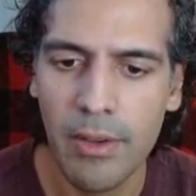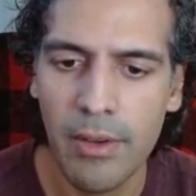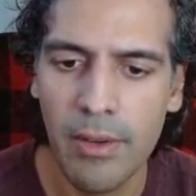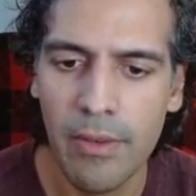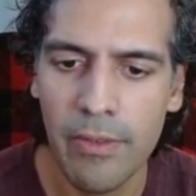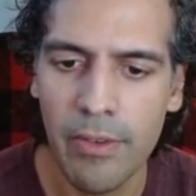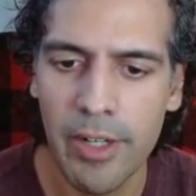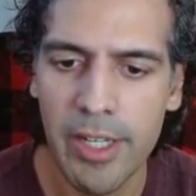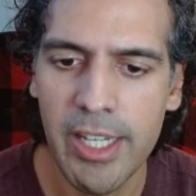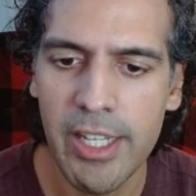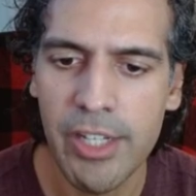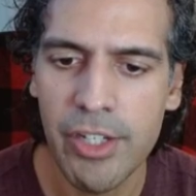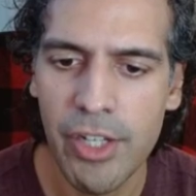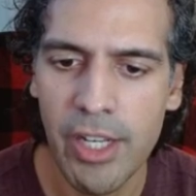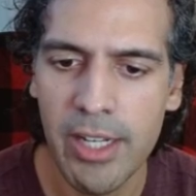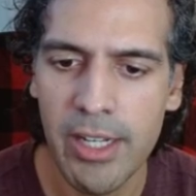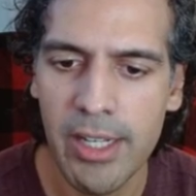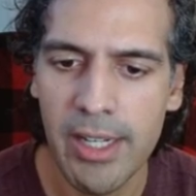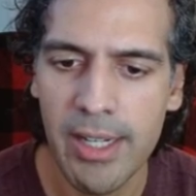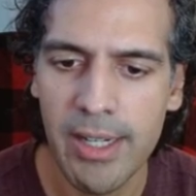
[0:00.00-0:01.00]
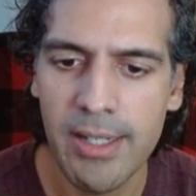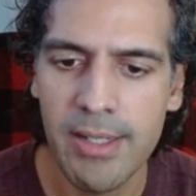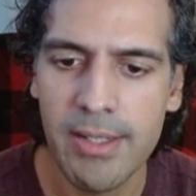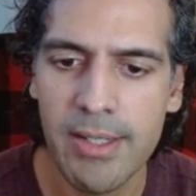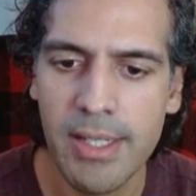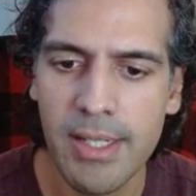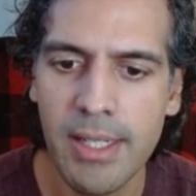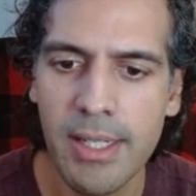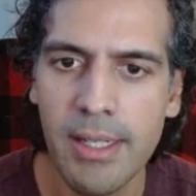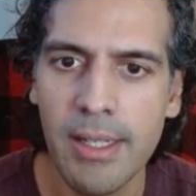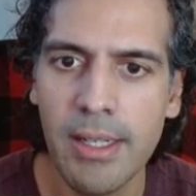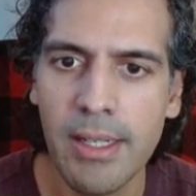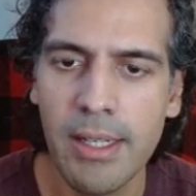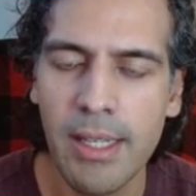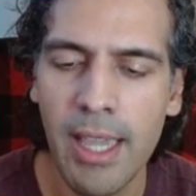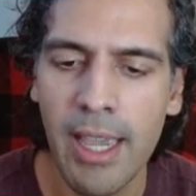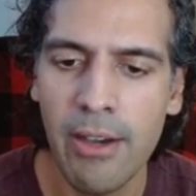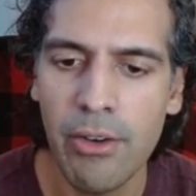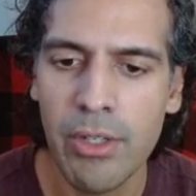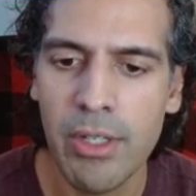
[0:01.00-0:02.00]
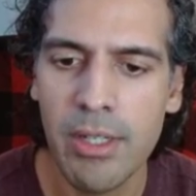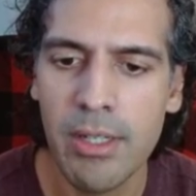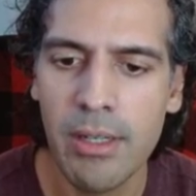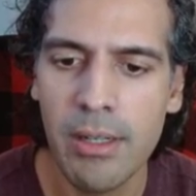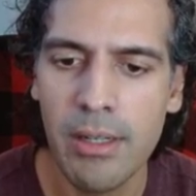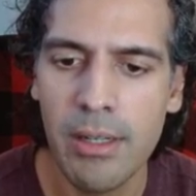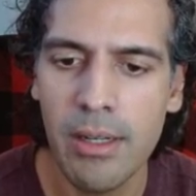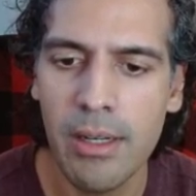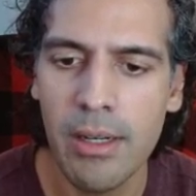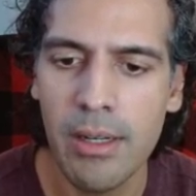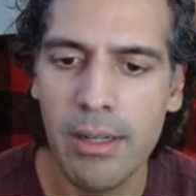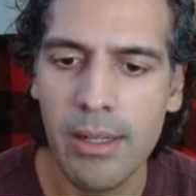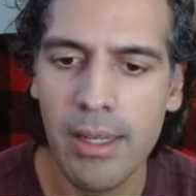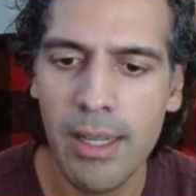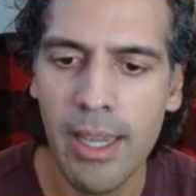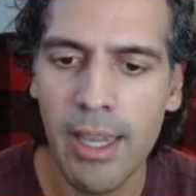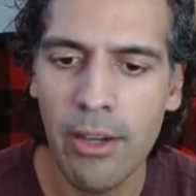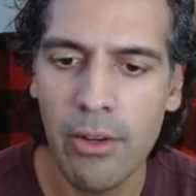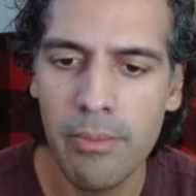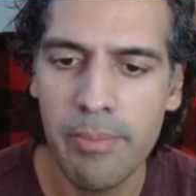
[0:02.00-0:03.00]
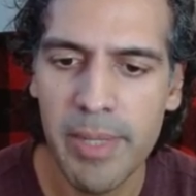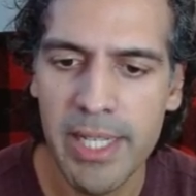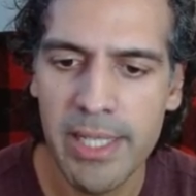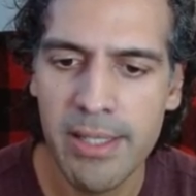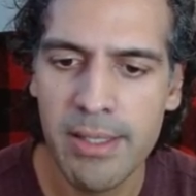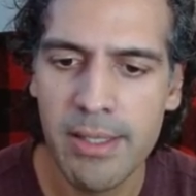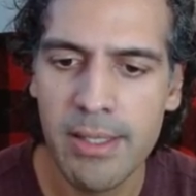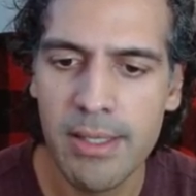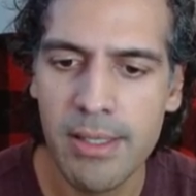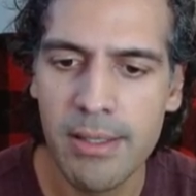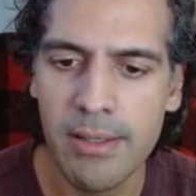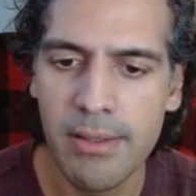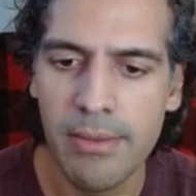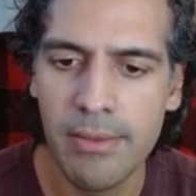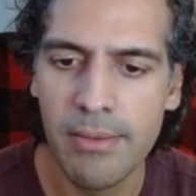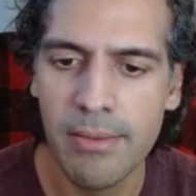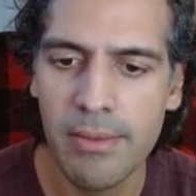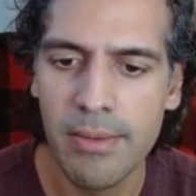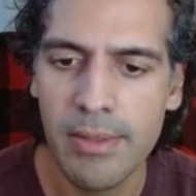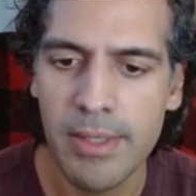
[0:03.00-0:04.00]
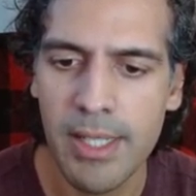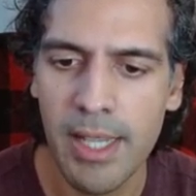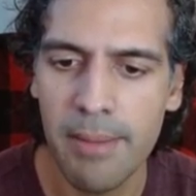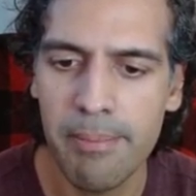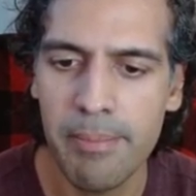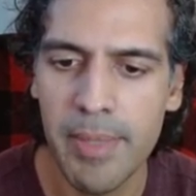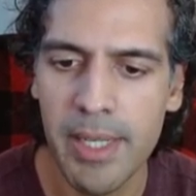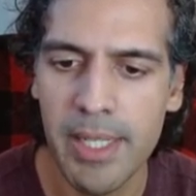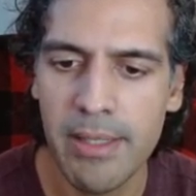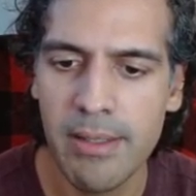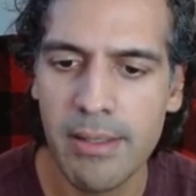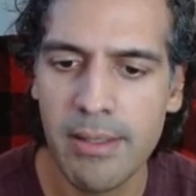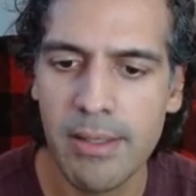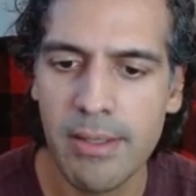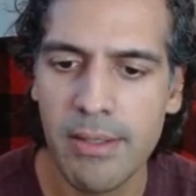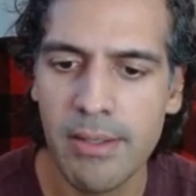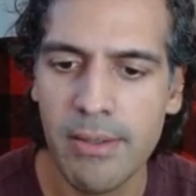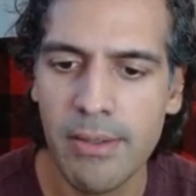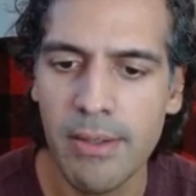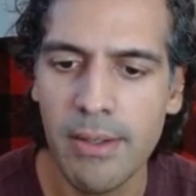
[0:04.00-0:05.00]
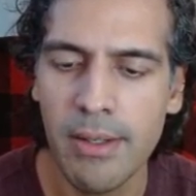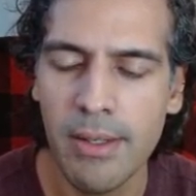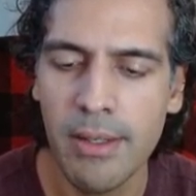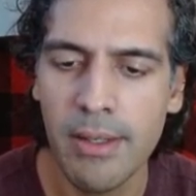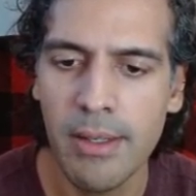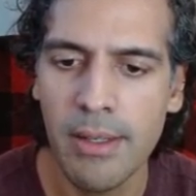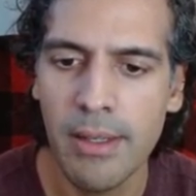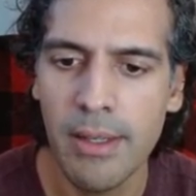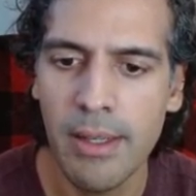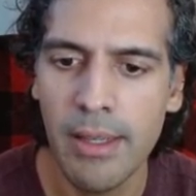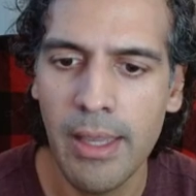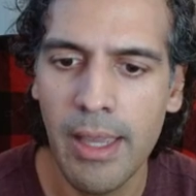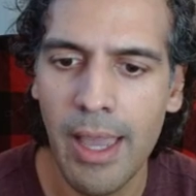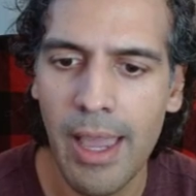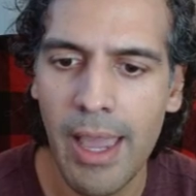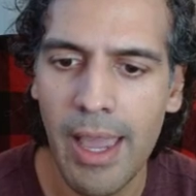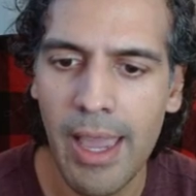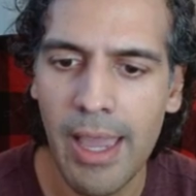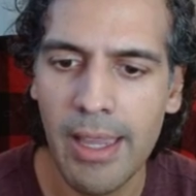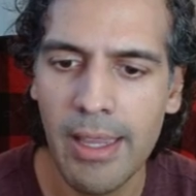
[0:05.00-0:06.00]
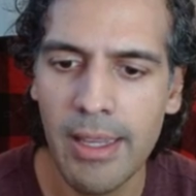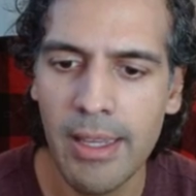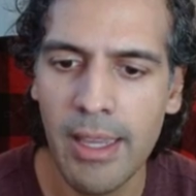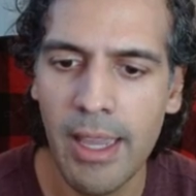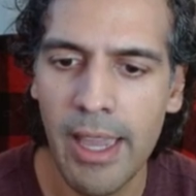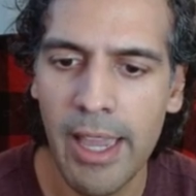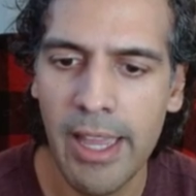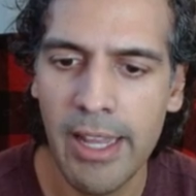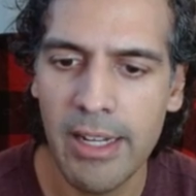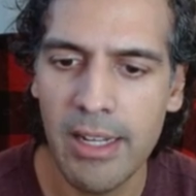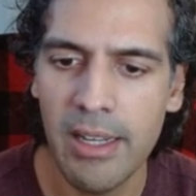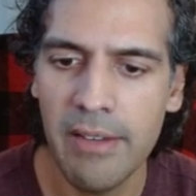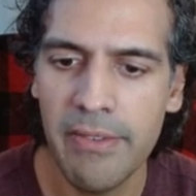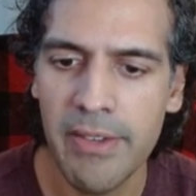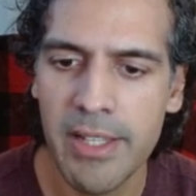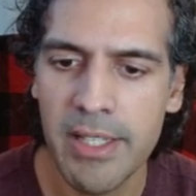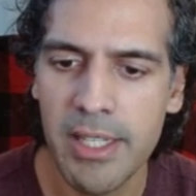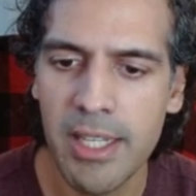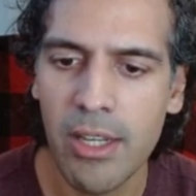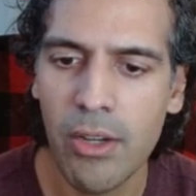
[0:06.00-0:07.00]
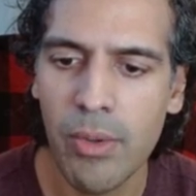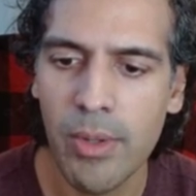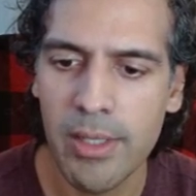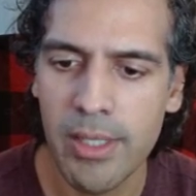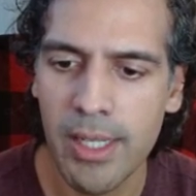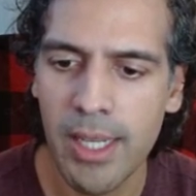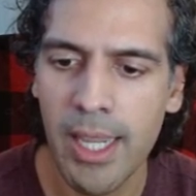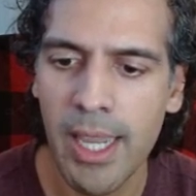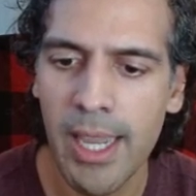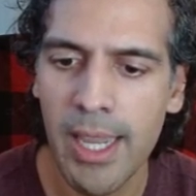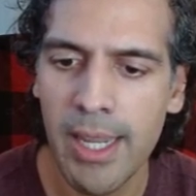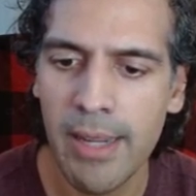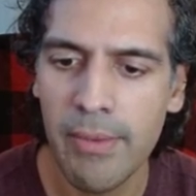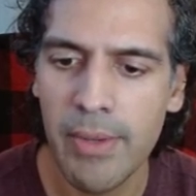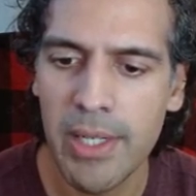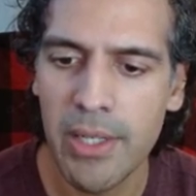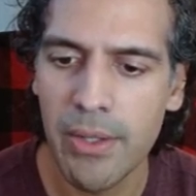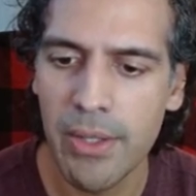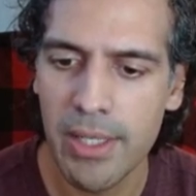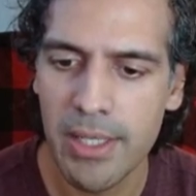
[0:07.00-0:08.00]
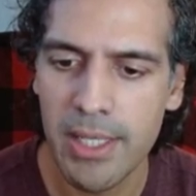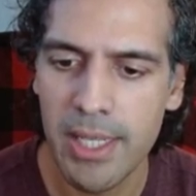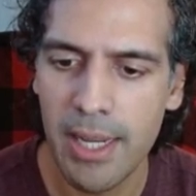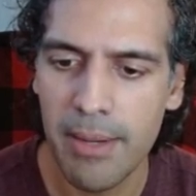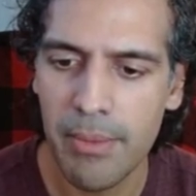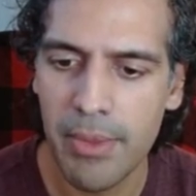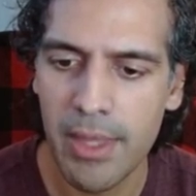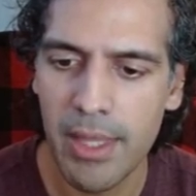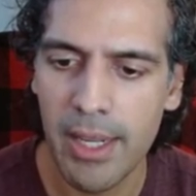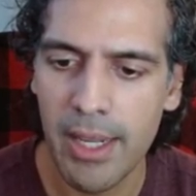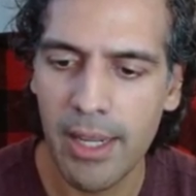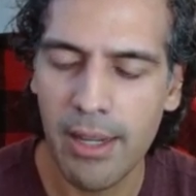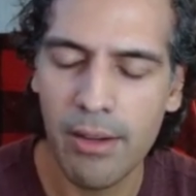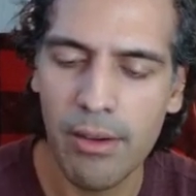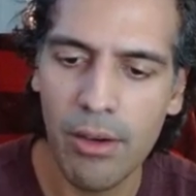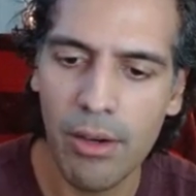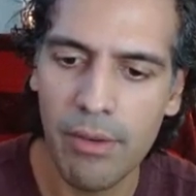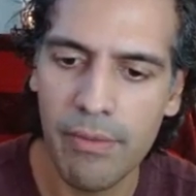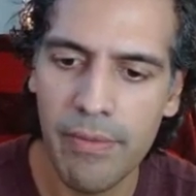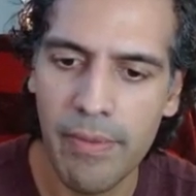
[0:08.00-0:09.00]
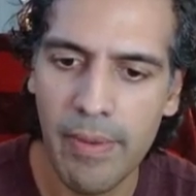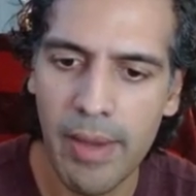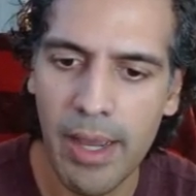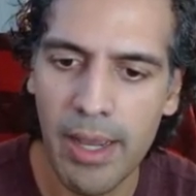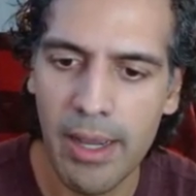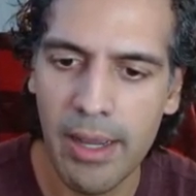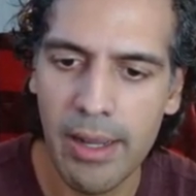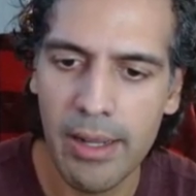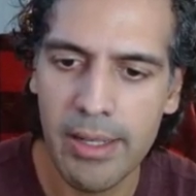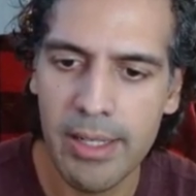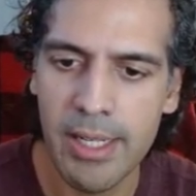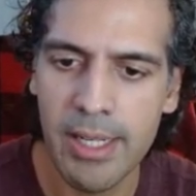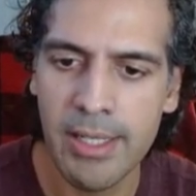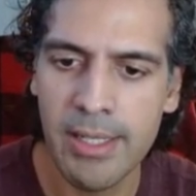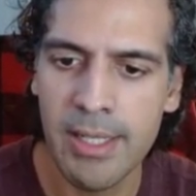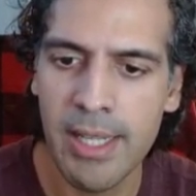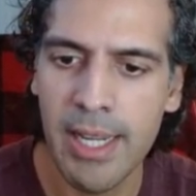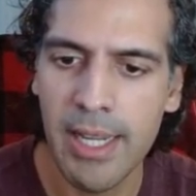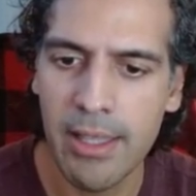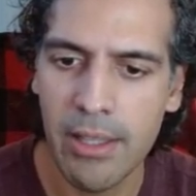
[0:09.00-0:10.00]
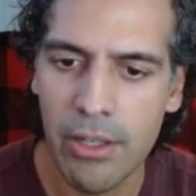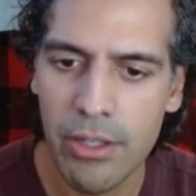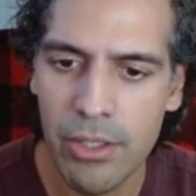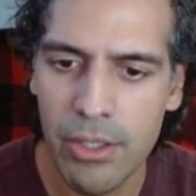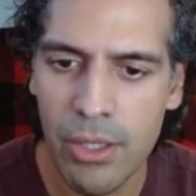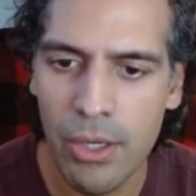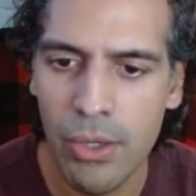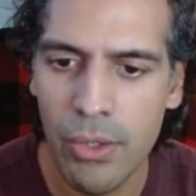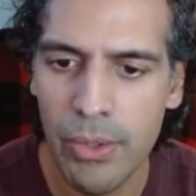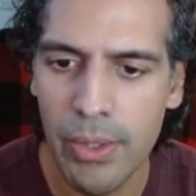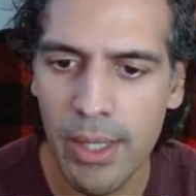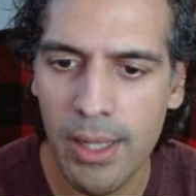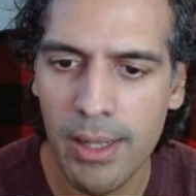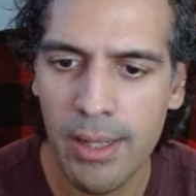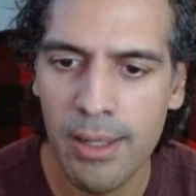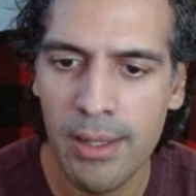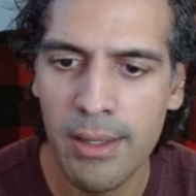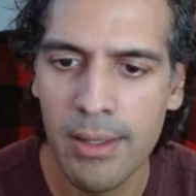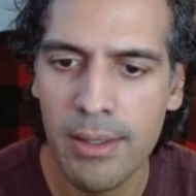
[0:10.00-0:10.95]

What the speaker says: for each index, count bits, set bits, and if it's equal to k, we do the same thing of saying the total